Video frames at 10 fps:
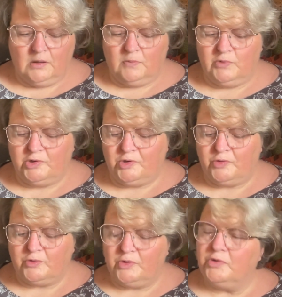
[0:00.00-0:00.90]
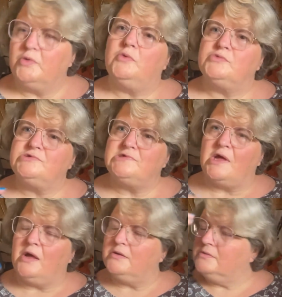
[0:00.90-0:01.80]
But you could
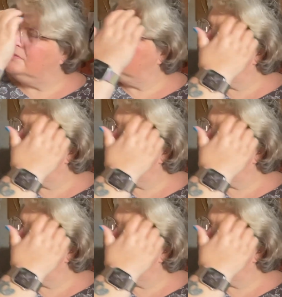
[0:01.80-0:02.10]
also,